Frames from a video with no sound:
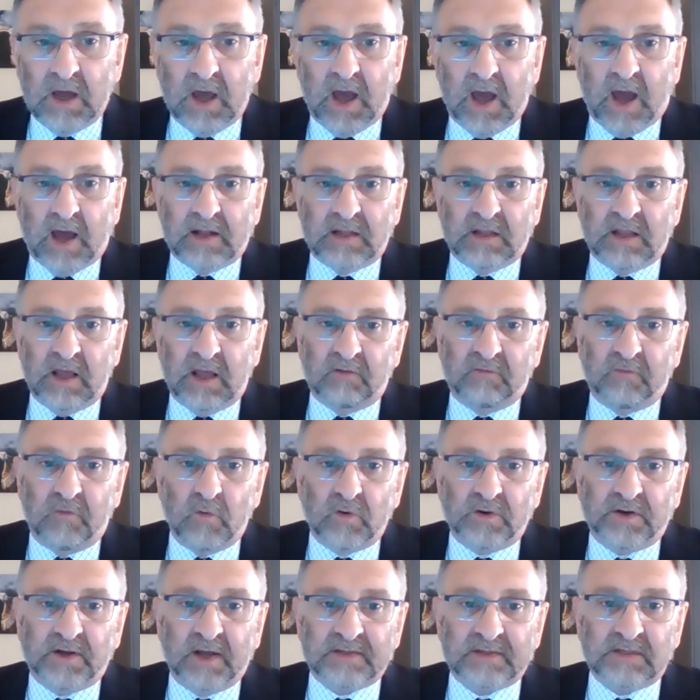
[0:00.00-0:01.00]
and
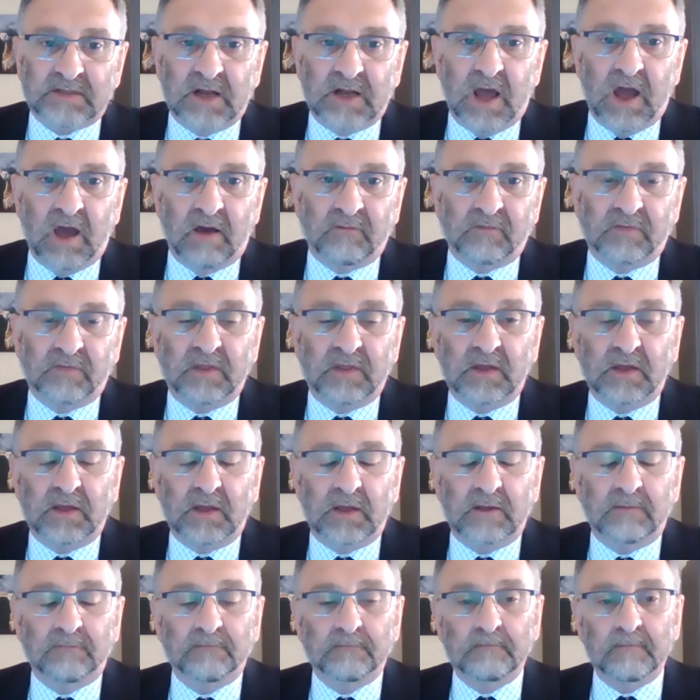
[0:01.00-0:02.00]
therefore doesn't have
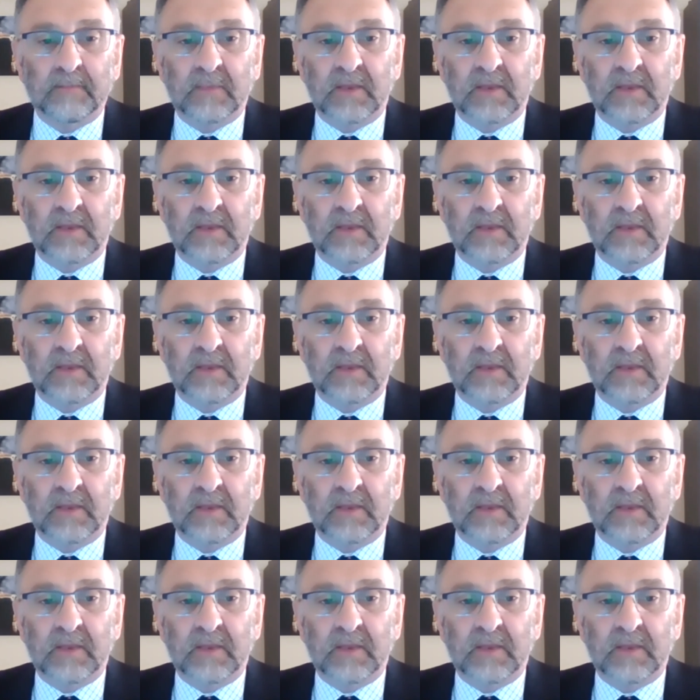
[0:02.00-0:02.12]
the